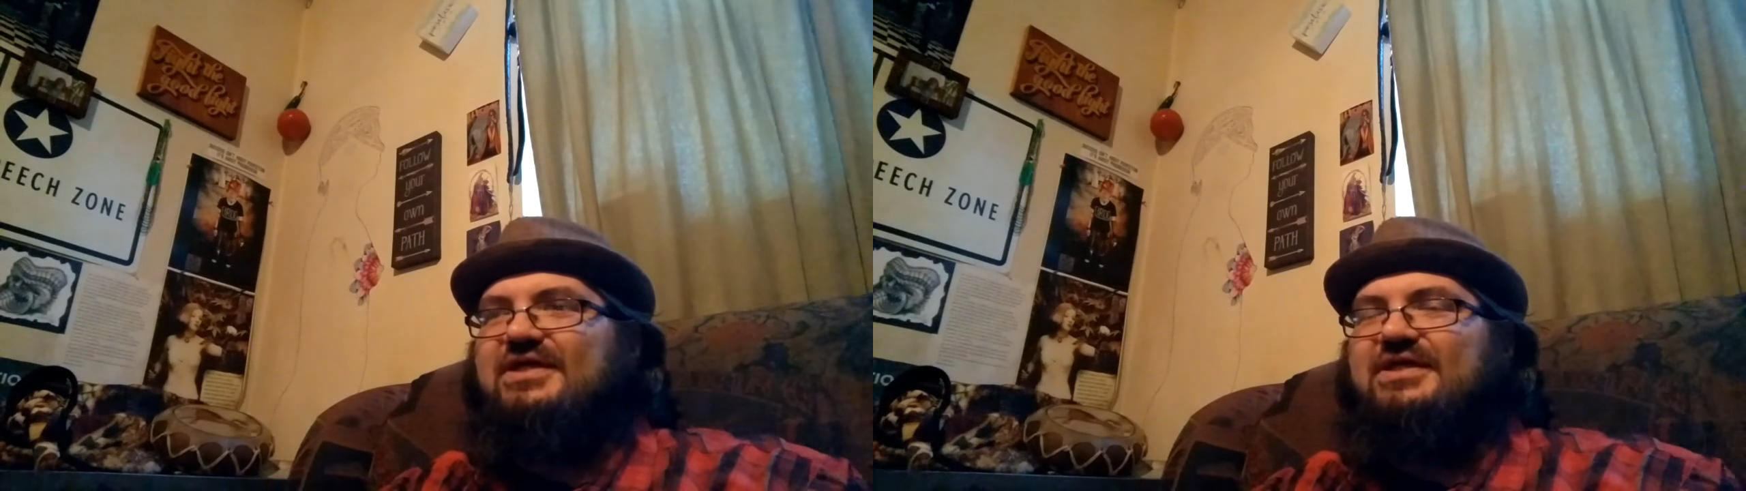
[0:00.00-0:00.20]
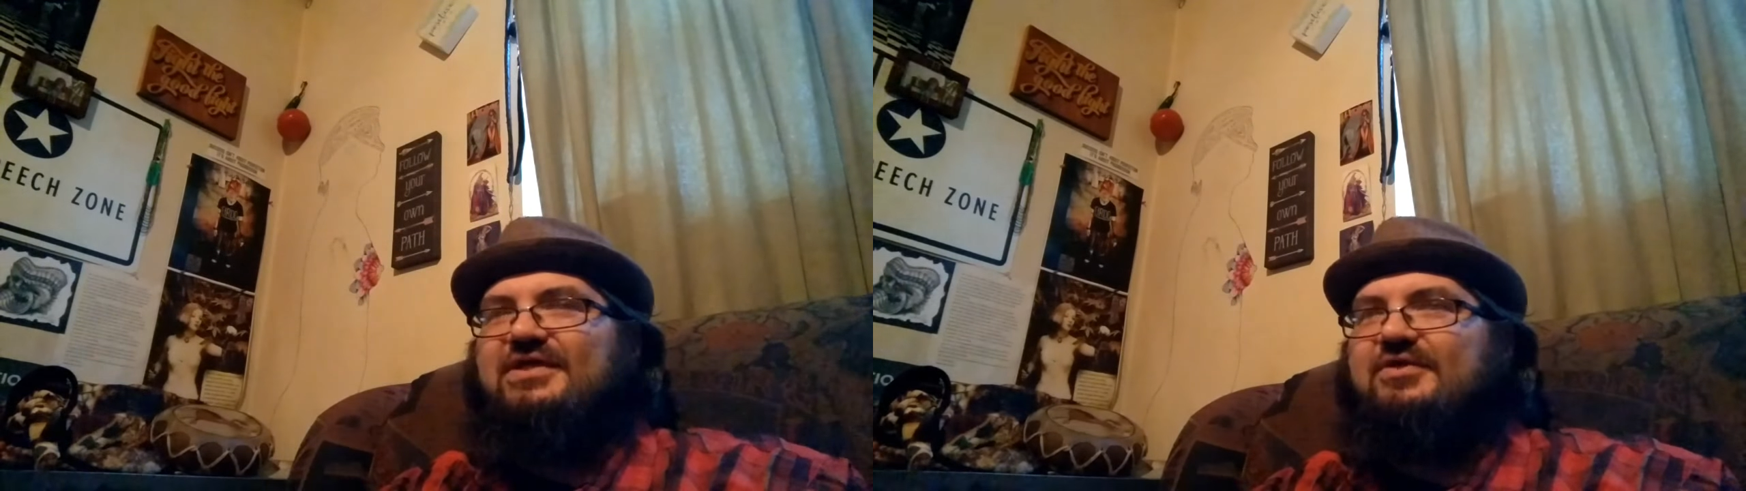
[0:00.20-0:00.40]

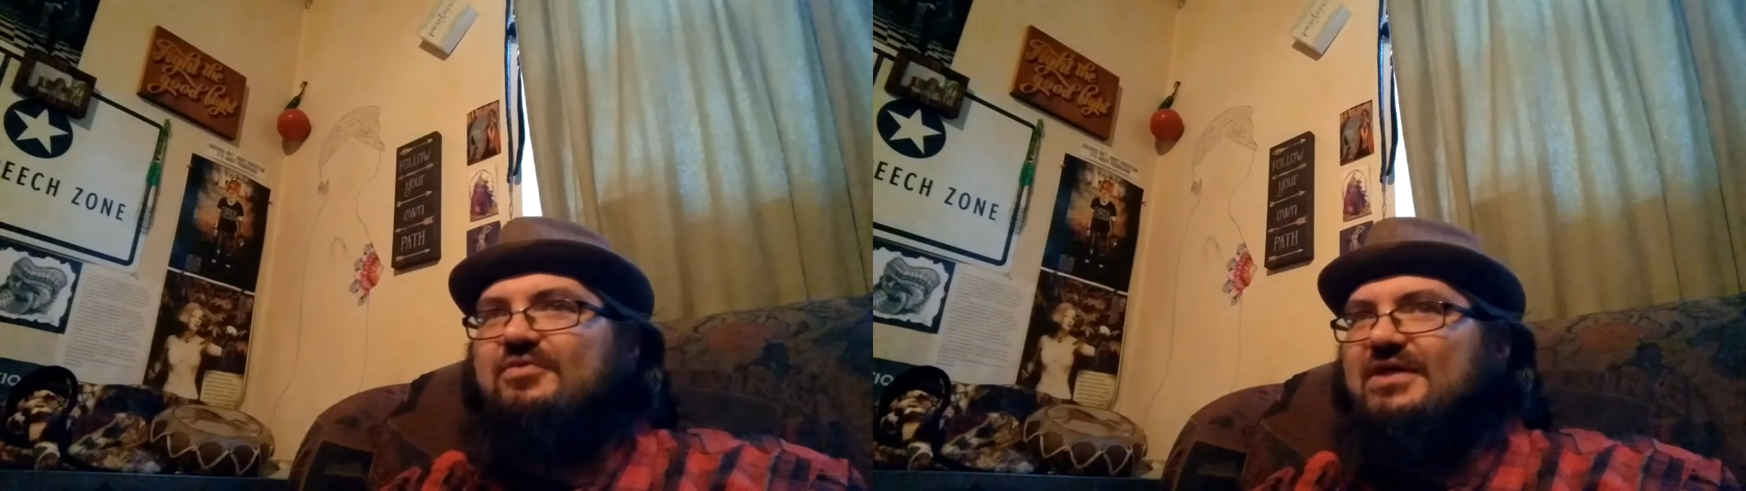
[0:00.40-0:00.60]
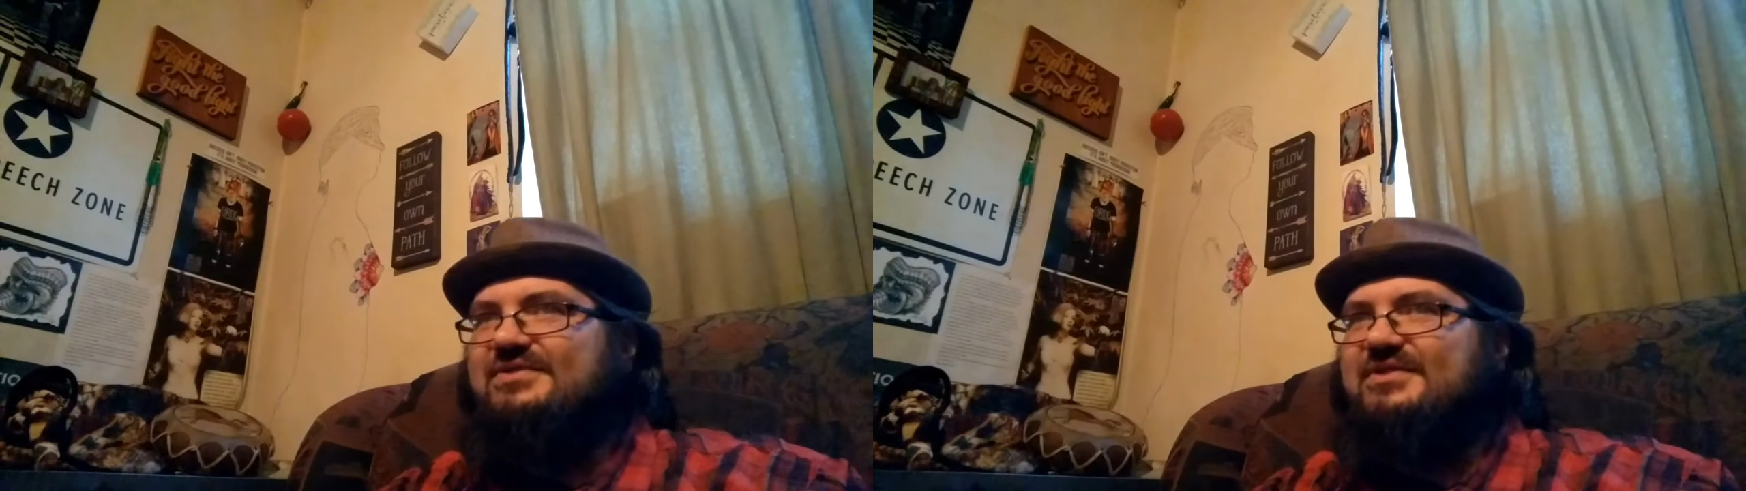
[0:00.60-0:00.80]
any
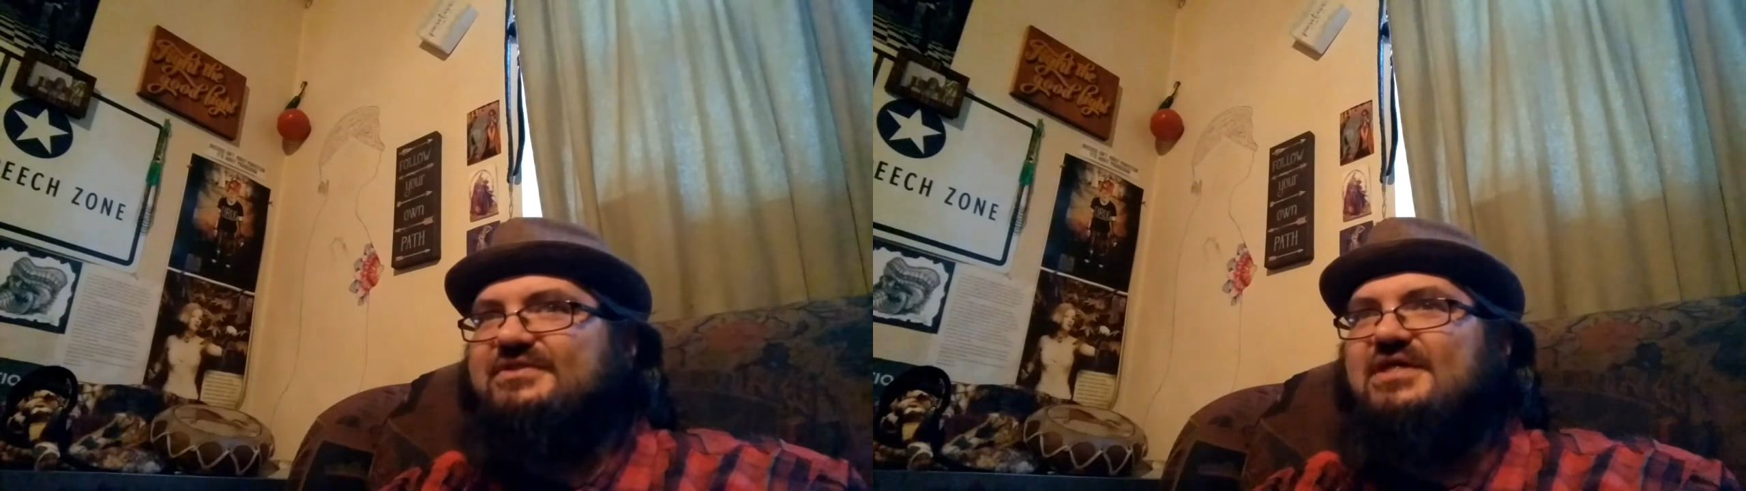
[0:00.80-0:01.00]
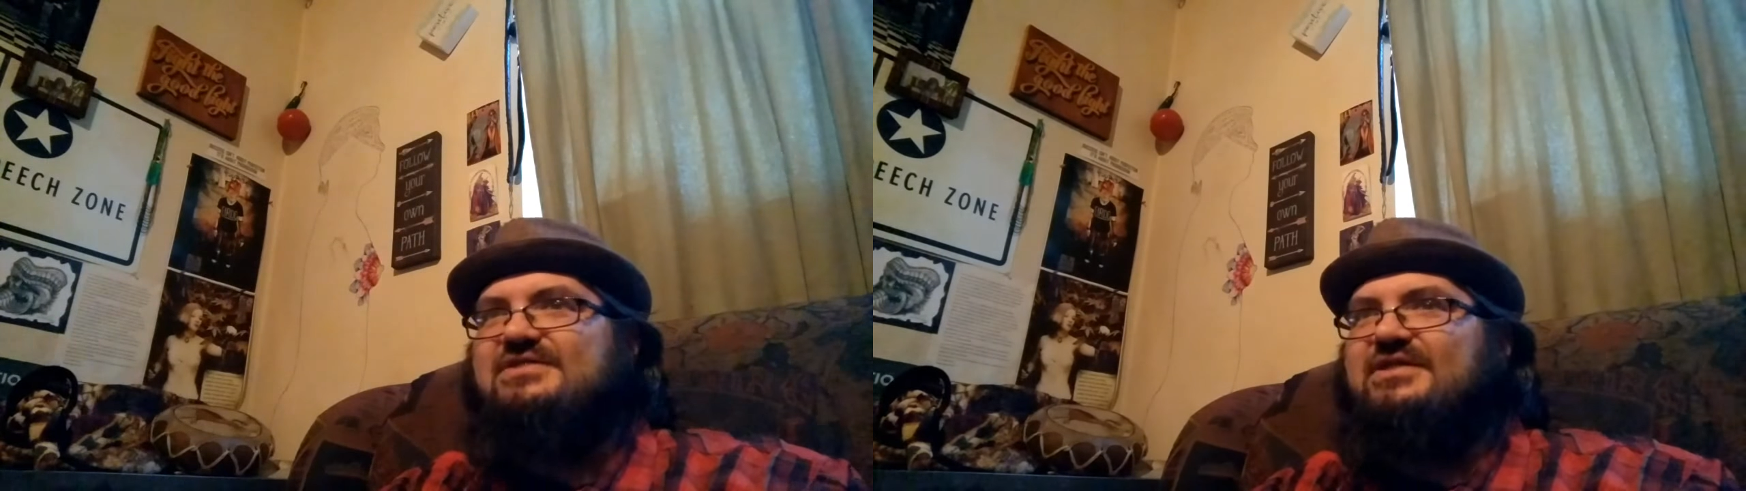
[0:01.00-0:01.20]
crazy
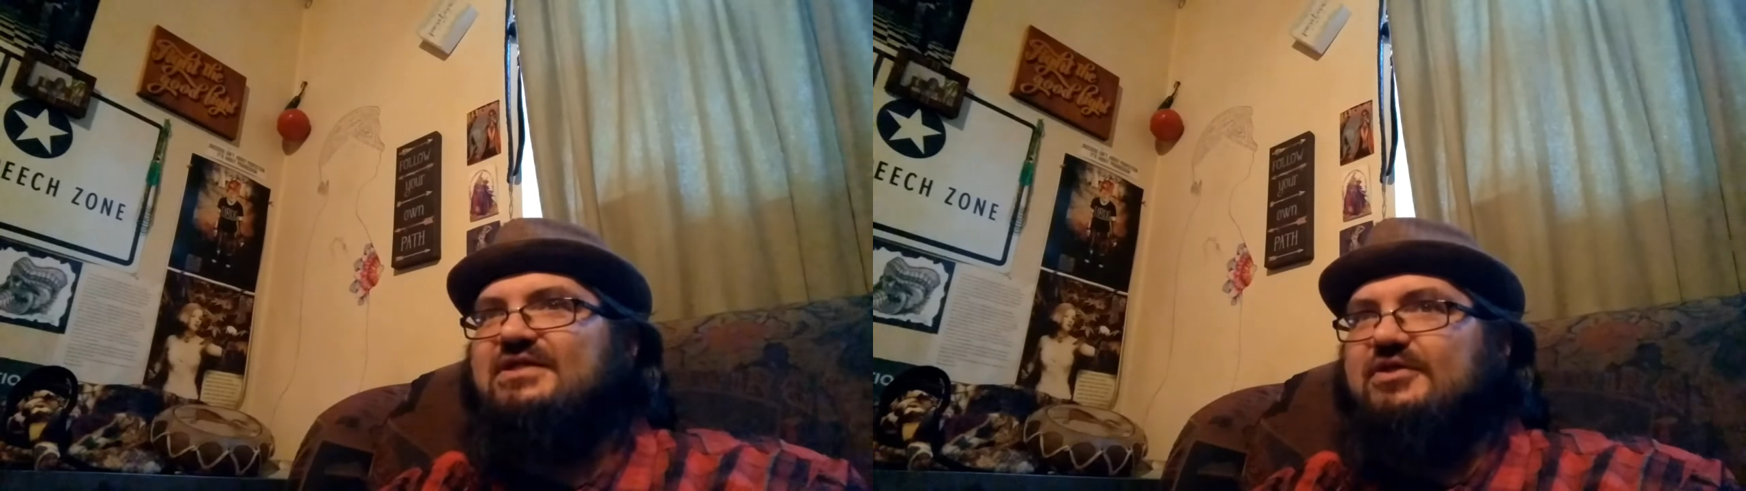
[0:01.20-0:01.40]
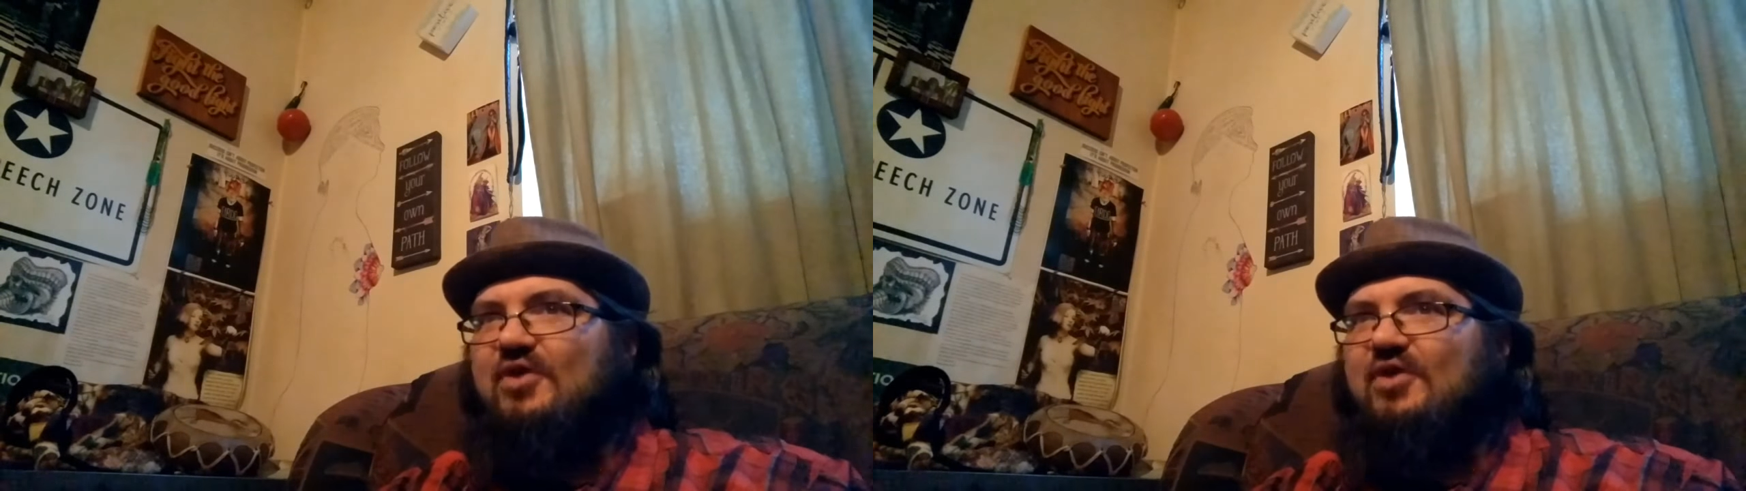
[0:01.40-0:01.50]
technique.